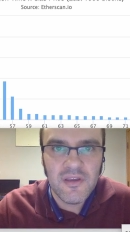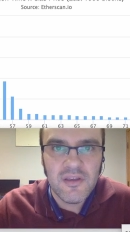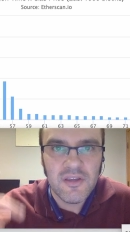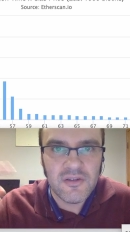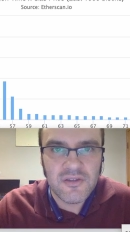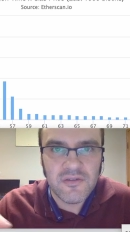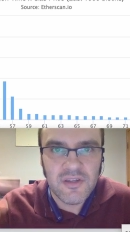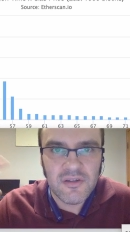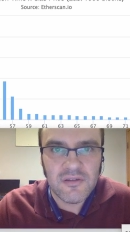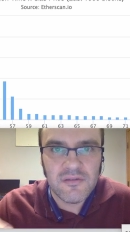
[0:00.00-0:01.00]
you're doing
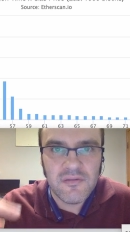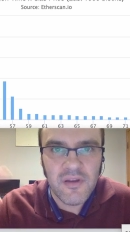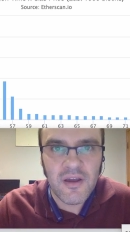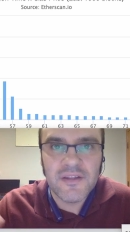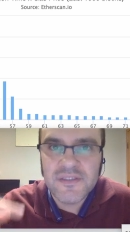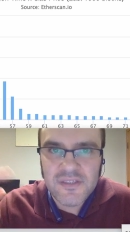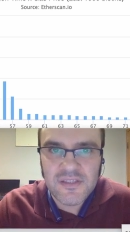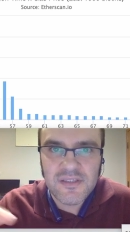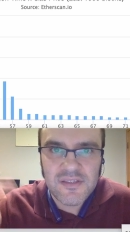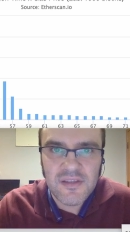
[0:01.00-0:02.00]
your
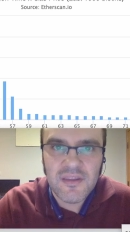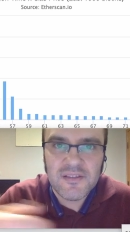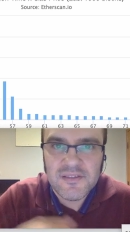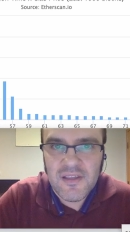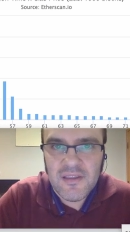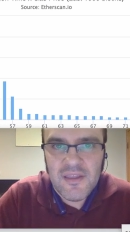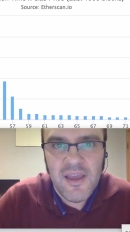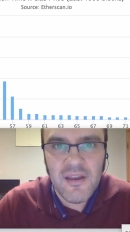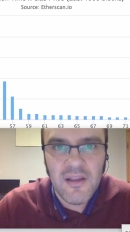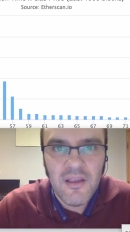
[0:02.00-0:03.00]
nonces and things like
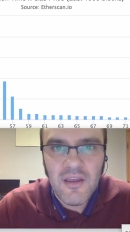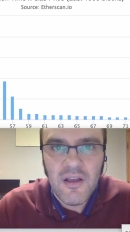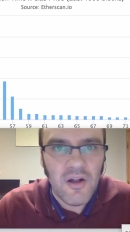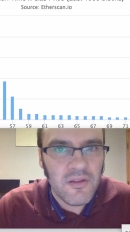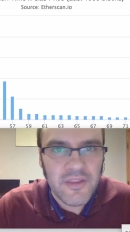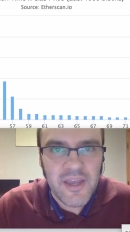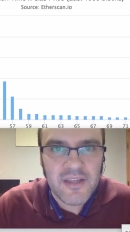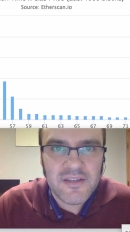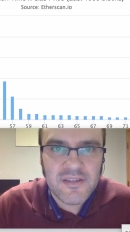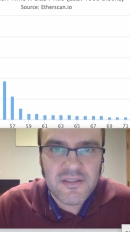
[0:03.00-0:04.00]
that, all
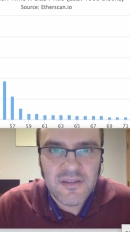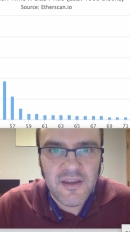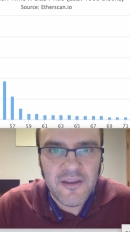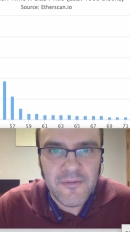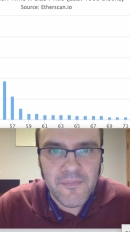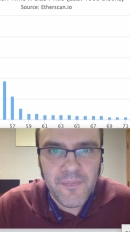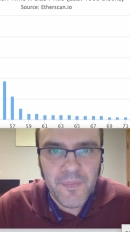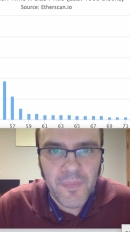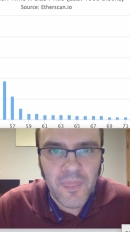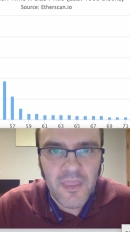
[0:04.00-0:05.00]
that um,
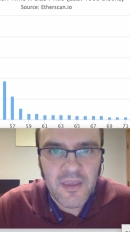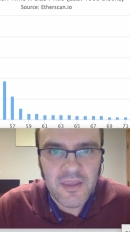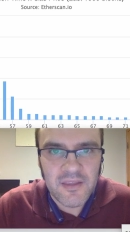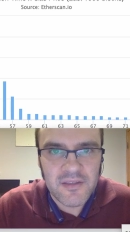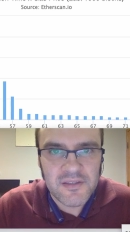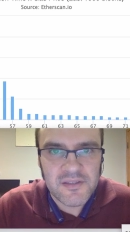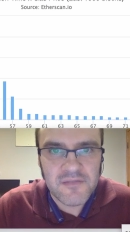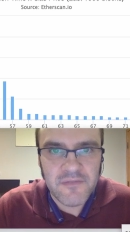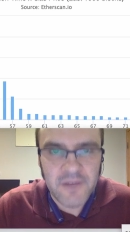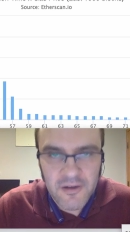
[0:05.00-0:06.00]
is
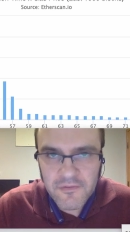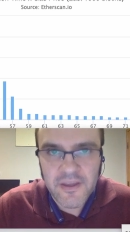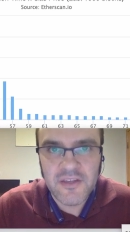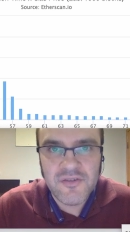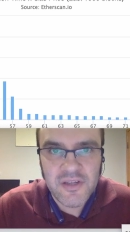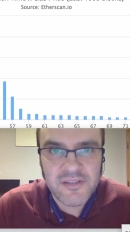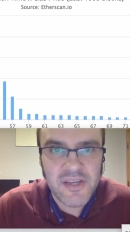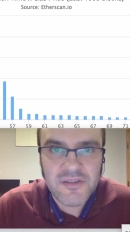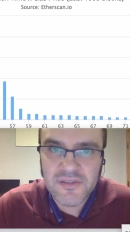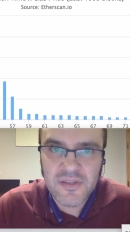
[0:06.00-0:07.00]
verifying
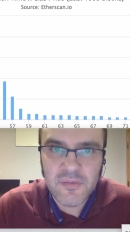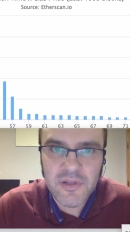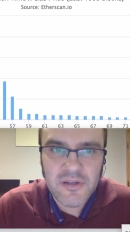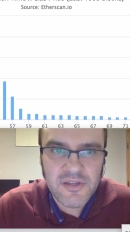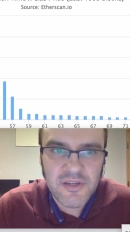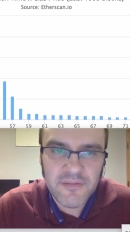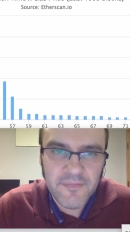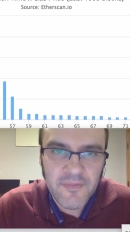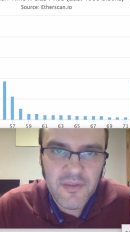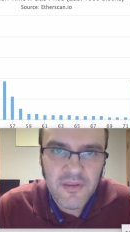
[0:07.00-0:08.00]
transactions on the blockchain,
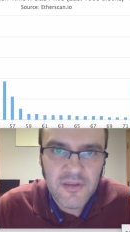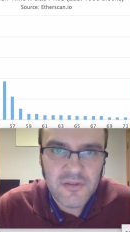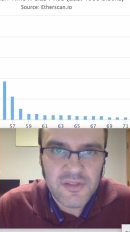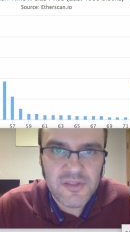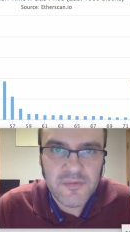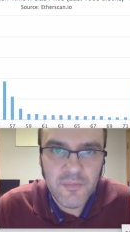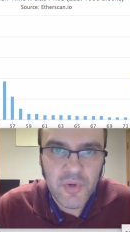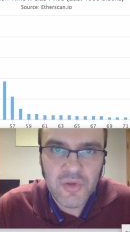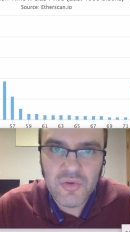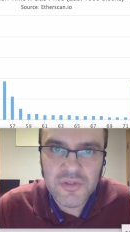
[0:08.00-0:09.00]
which is pretty
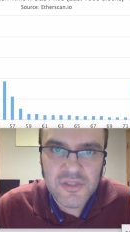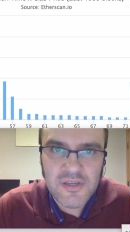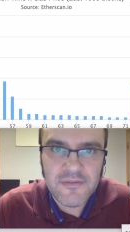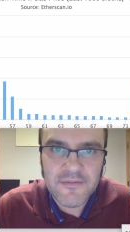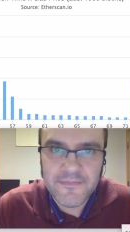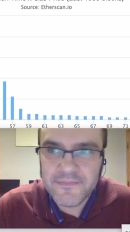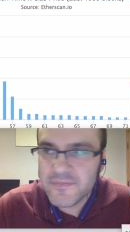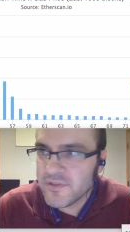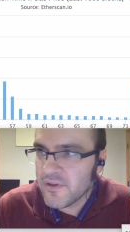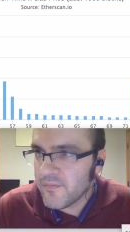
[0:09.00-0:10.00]
cool stuff.
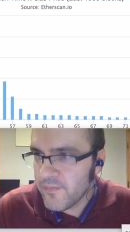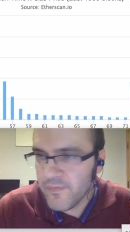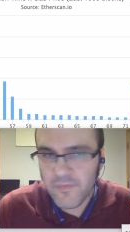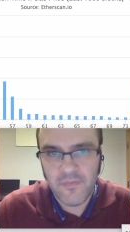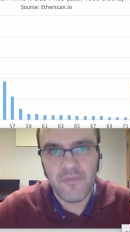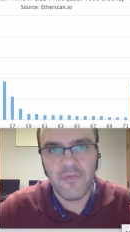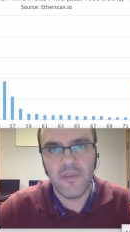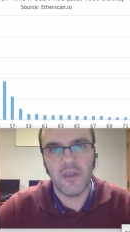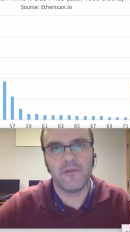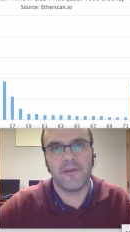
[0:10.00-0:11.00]
So,
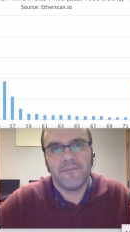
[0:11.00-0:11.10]
anyway,